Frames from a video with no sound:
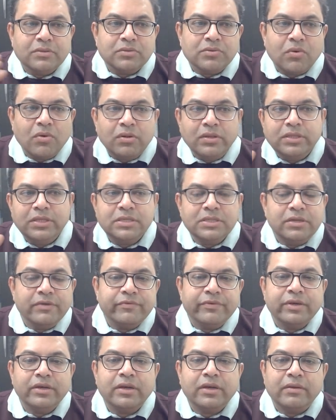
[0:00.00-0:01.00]
so all these
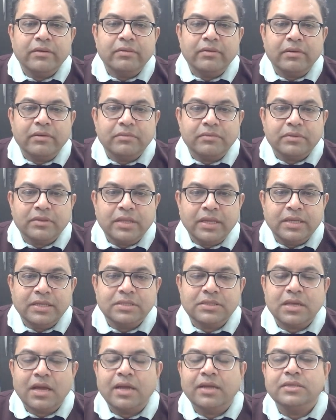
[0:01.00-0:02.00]
different
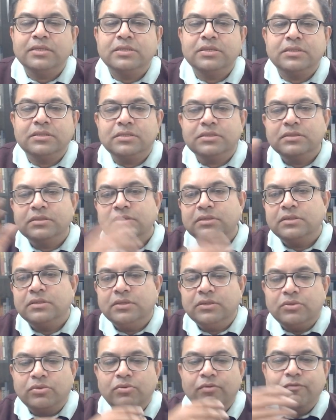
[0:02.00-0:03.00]
things are just
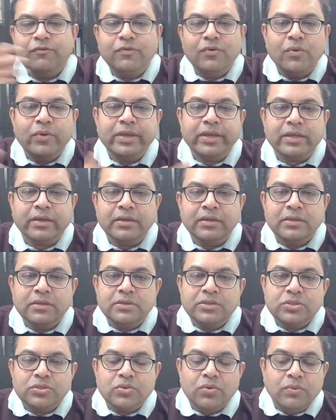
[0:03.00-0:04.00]
you know flowing
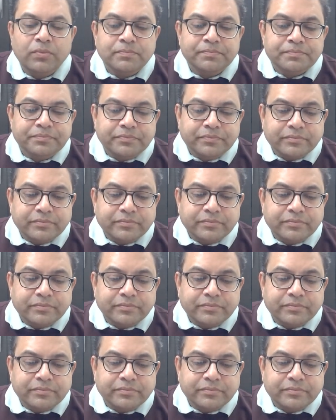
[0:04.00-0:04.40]
so